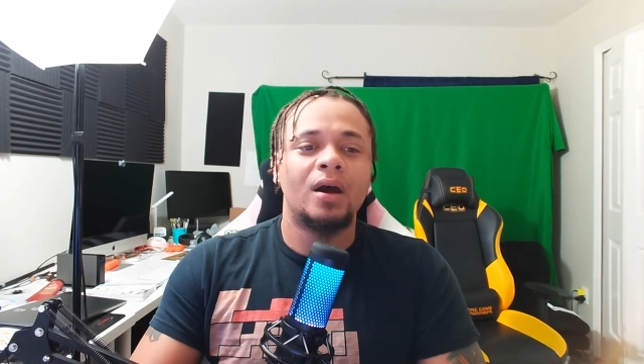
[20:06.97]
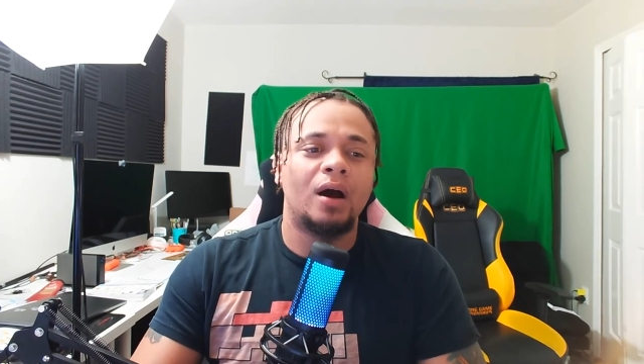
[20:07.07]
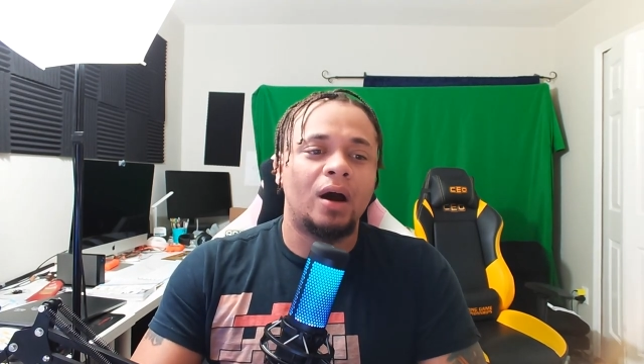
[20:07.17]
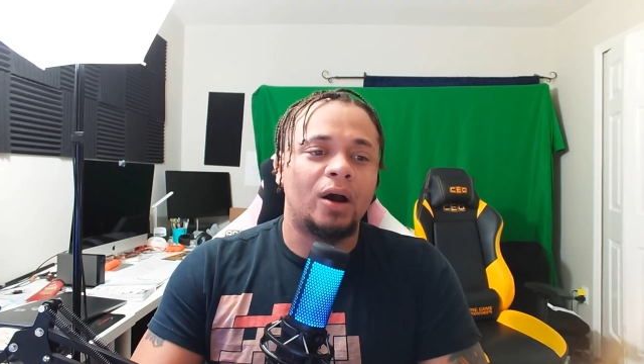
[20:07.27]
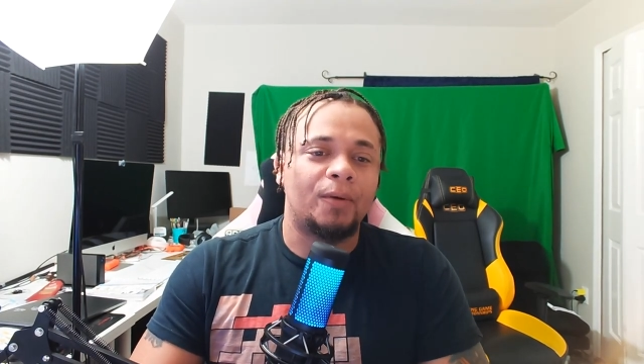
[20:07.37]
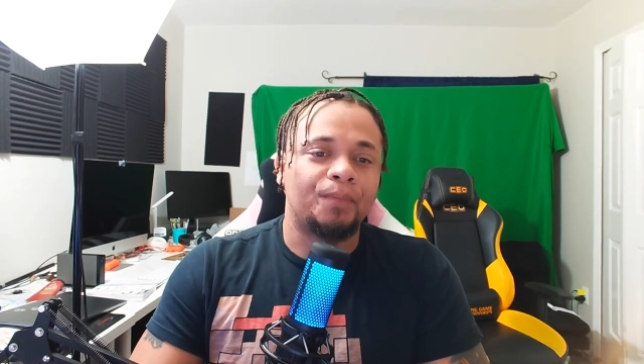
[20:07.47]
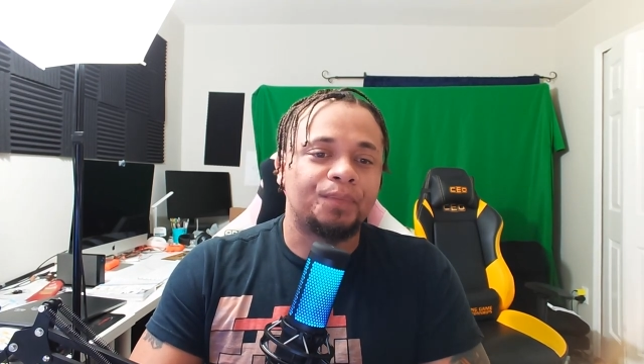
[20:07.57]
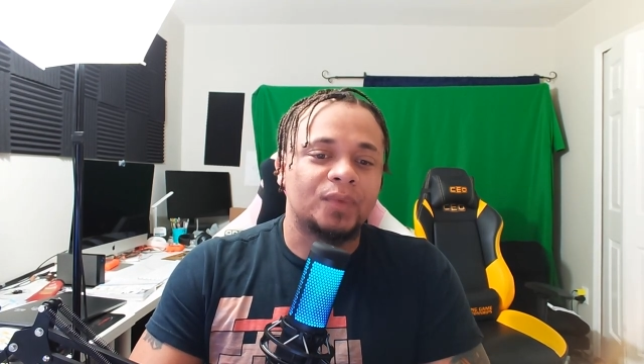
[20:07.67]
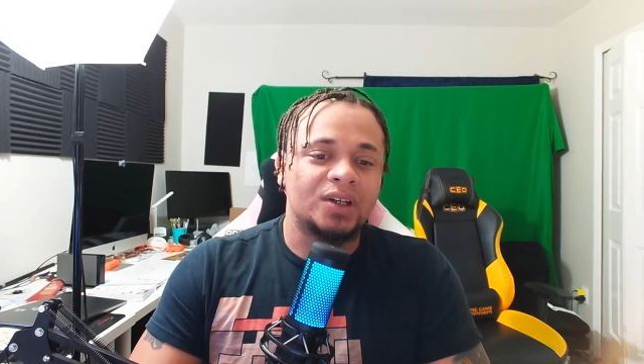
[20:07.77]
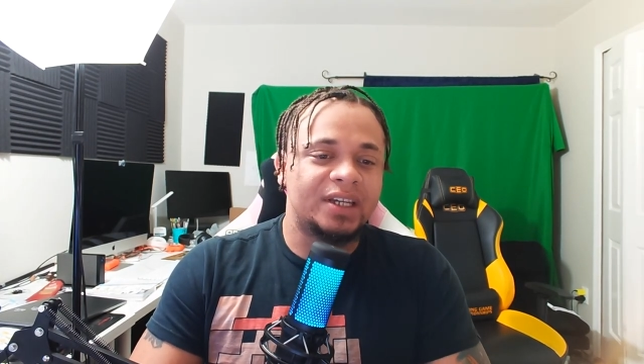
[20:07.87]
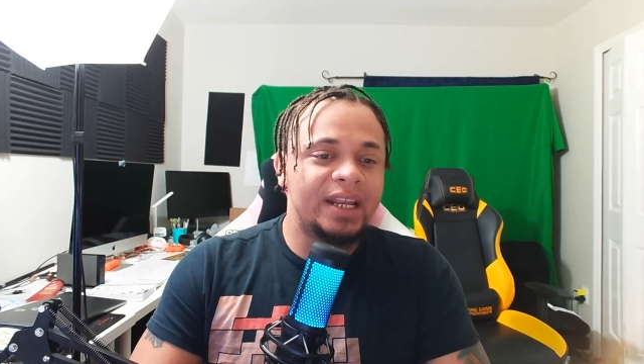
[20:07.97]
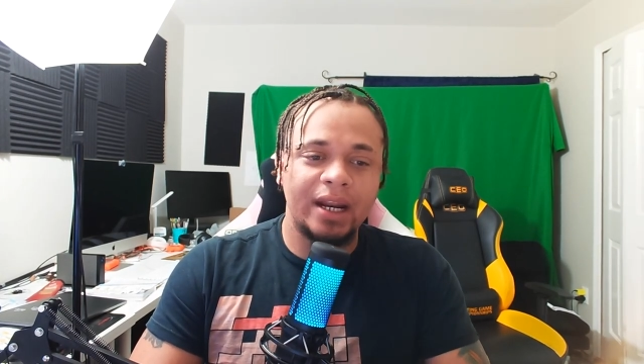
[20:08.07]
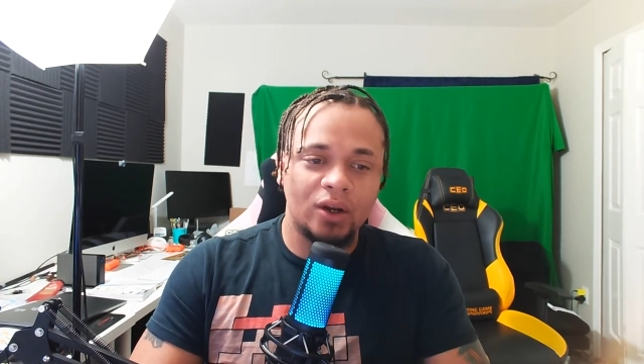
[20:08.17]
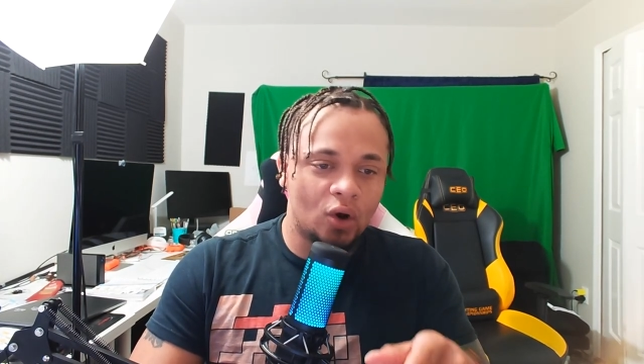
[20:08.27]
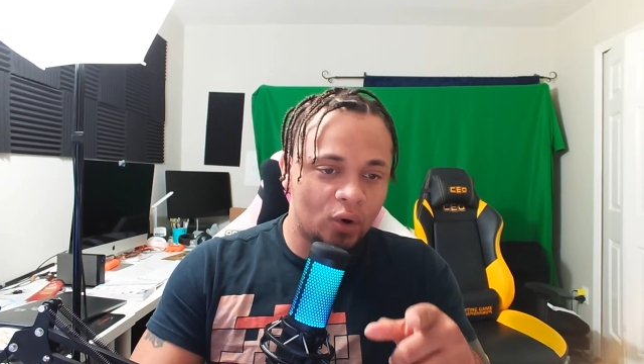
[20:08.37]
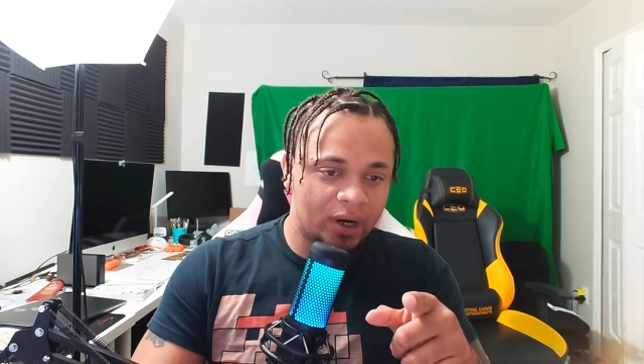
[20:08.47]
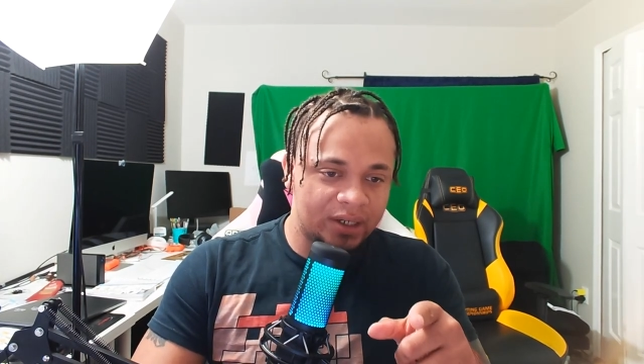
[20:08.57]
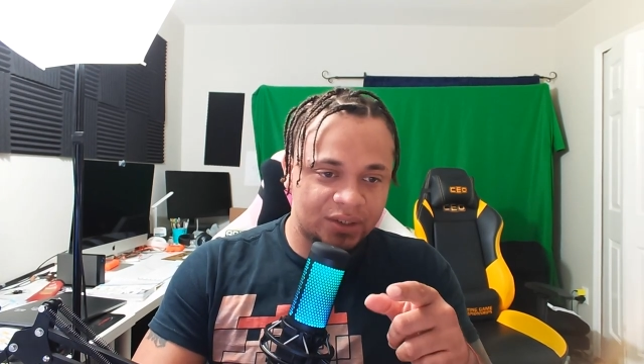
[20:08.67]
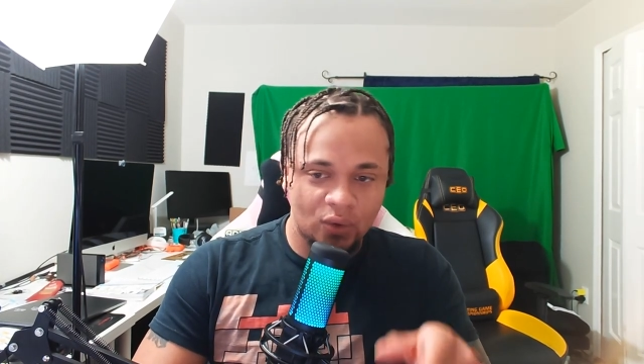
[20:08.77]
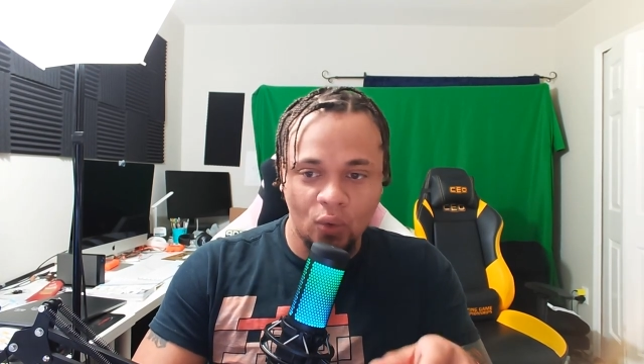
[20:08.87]
because um, he didn't go to
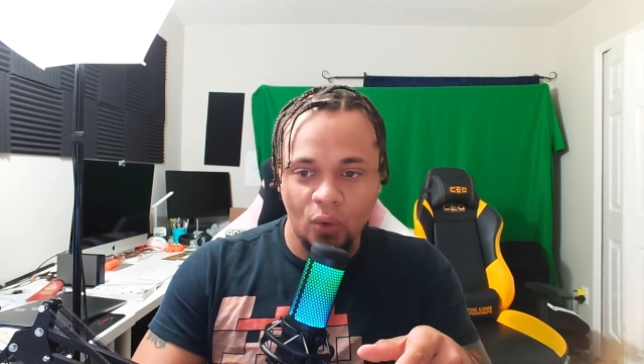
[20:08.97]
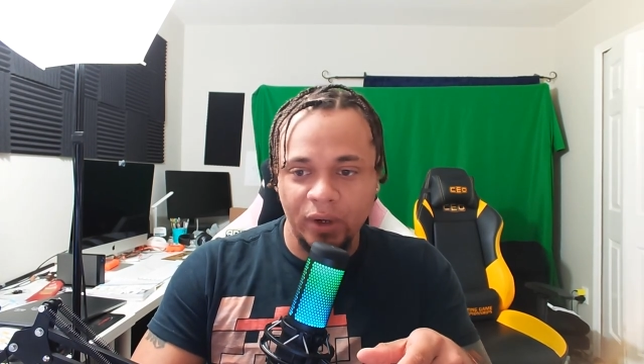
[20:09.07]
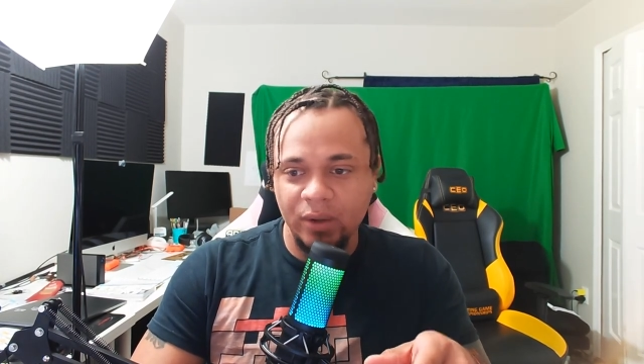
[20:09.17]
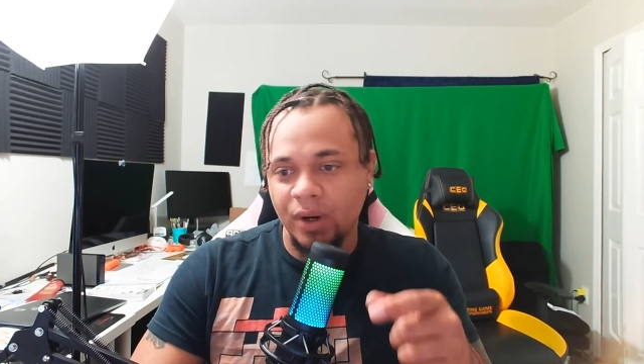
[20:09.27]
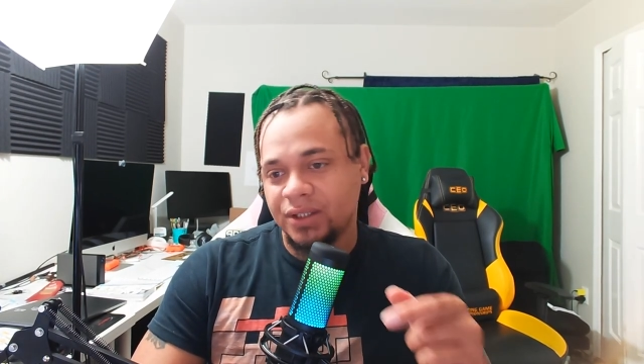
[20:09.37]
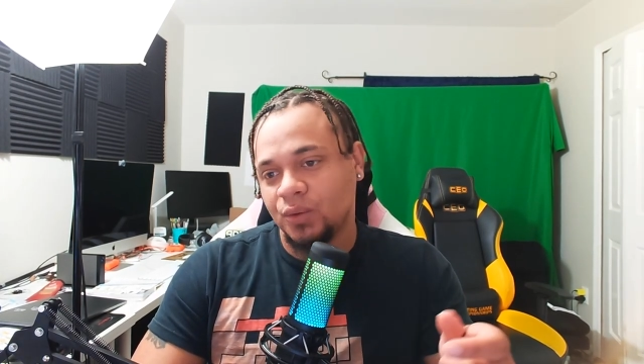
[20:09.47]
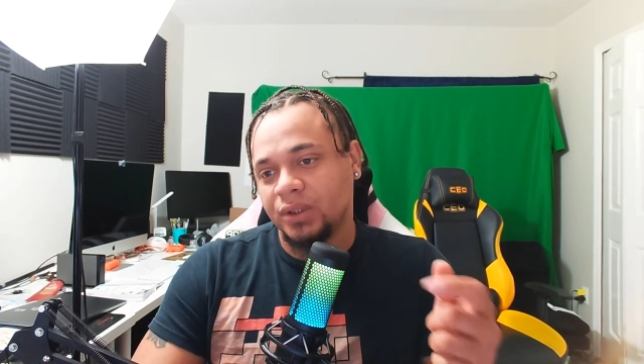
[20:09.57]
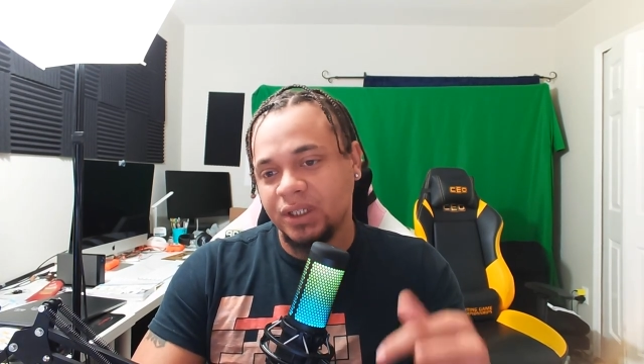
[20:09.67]
this school he went to a